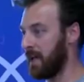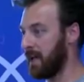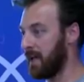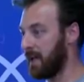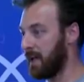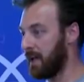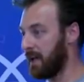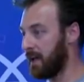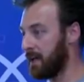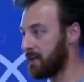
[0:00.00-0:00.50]

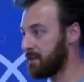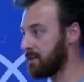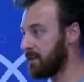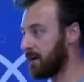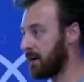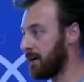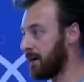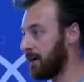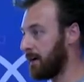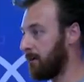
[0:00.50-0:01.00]
And
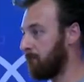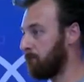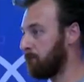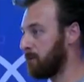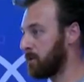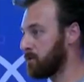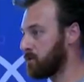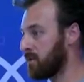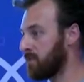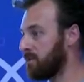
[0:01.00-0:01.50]

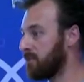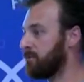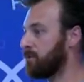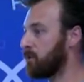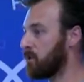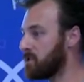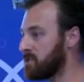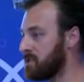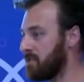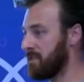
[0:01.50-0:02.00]
sort of the
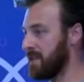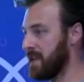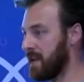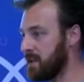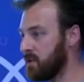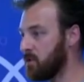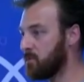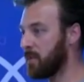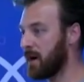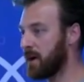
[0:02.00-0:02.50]
first
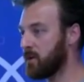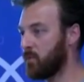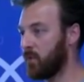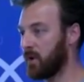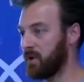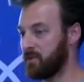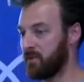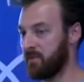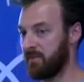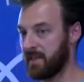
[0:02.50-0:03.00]
thing you might
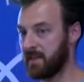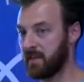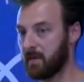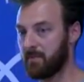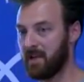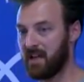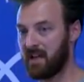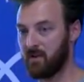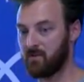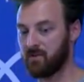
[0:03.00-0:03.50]
want to think
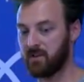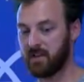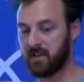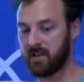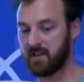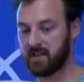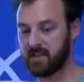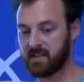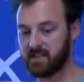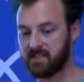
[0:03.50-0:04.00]
about
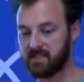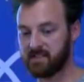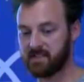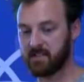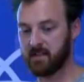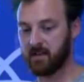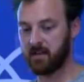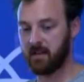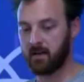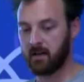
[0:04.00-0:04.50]

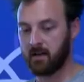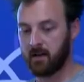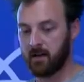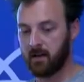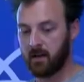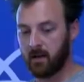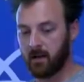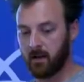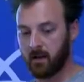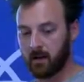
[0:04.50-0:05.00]
is
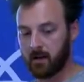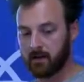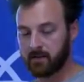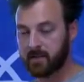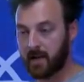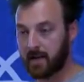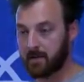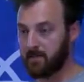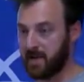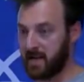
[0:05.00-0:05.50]

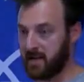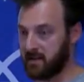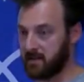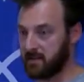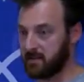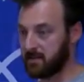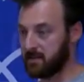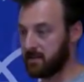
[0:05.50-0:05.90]
typing.